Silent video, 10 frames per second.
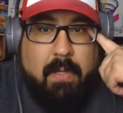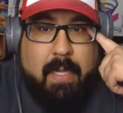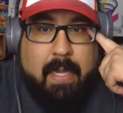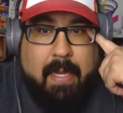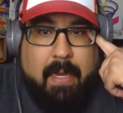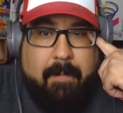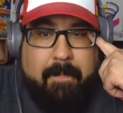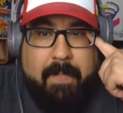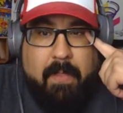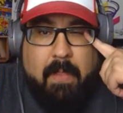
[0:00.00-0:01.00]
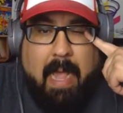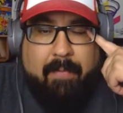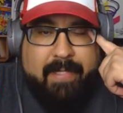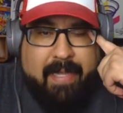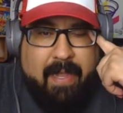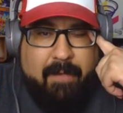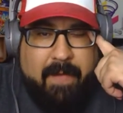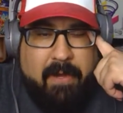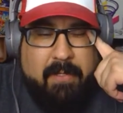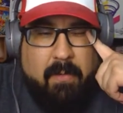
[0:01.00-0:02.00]
in it. I would say King of
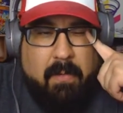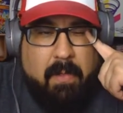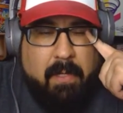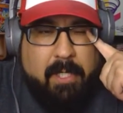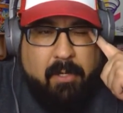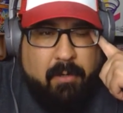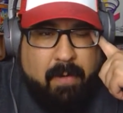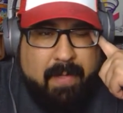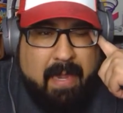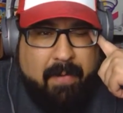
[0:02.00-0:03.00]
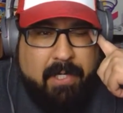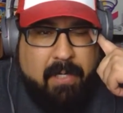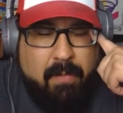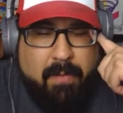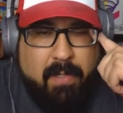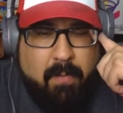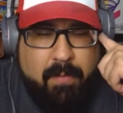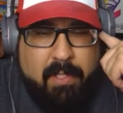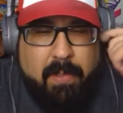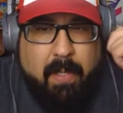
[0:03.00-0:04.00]
Fighters. Do you agree with that, Reggie? What
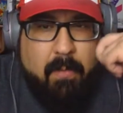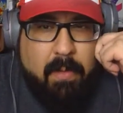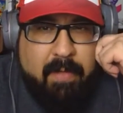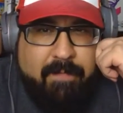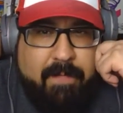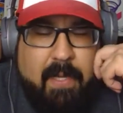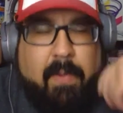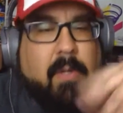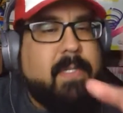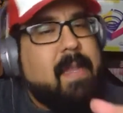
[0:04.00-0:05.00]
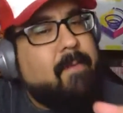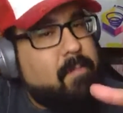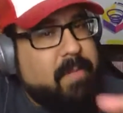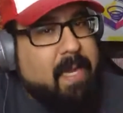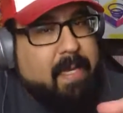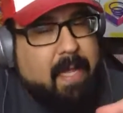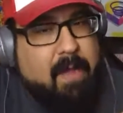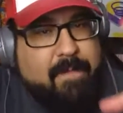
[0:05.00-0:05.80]
would you think if someone who's never played a King of